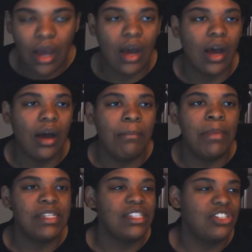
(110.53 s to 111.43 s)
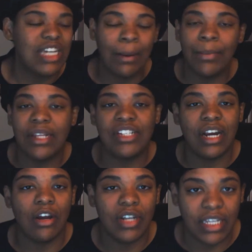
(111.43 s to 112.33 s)
Misty, she come in and
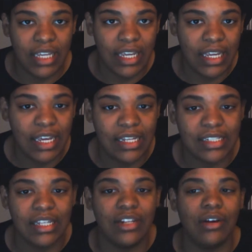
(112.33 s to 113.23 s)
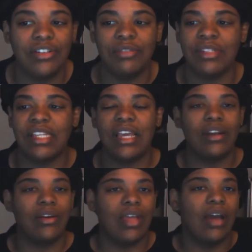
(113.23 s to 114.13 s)
check on the kids. And, you know, she was saying,
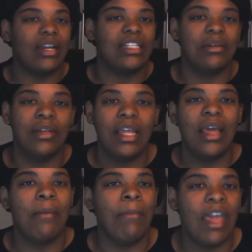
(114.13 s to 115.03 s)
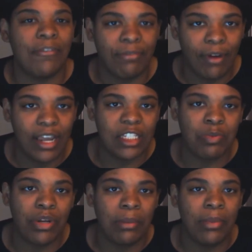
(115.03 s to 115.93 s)
you know, y'all need to make friends
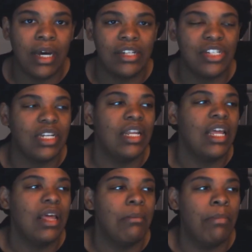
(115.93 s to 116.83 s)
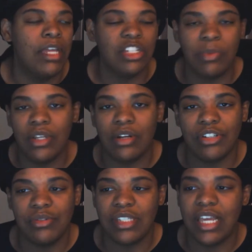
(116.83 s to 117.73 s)
pretty much. And Benjamin, you
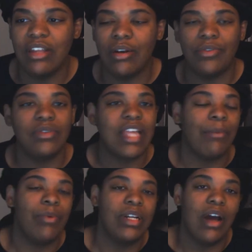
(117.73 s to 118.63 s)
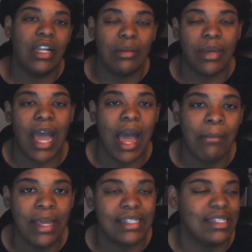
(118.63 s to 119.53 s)
know, she was saying, you know, if you stop reading all them
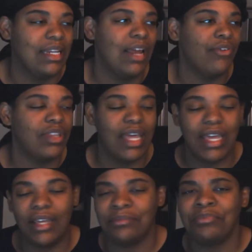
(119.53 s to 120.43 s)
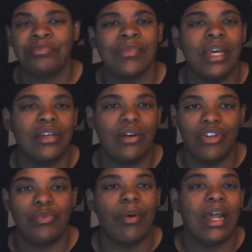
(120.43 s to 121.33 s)
comics and everything, you know,
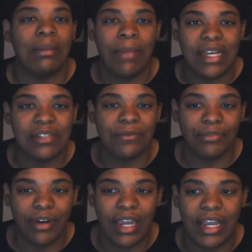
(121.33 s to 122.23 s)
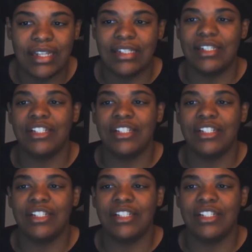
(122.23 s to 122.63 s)
you probably make some friends.